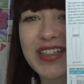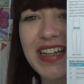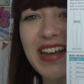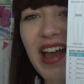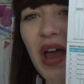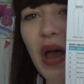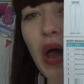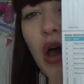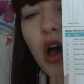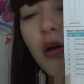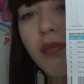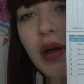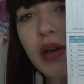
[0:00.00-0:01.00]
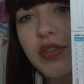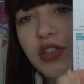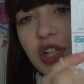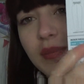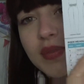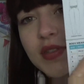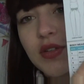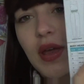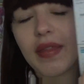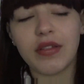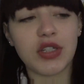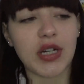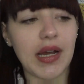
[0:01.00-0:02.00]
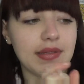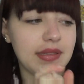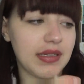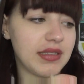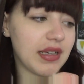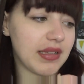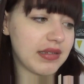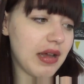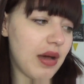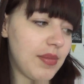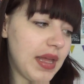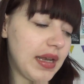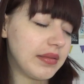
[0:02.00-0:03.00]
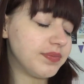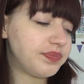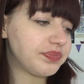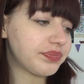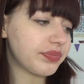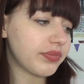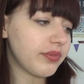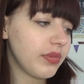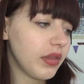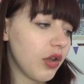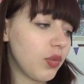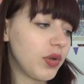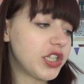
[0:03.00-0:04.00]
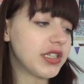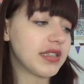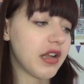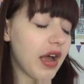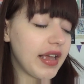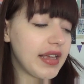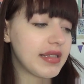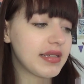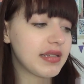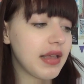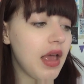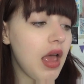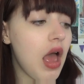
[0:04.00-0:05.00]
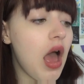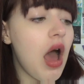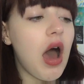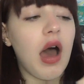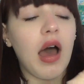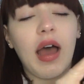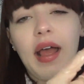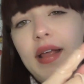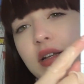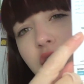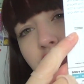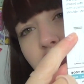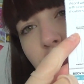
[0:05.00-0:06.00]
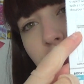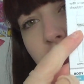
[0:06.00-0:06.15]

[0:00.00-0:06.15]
in, on both the jumpsuit and the trousers it does come in, which is nice. I do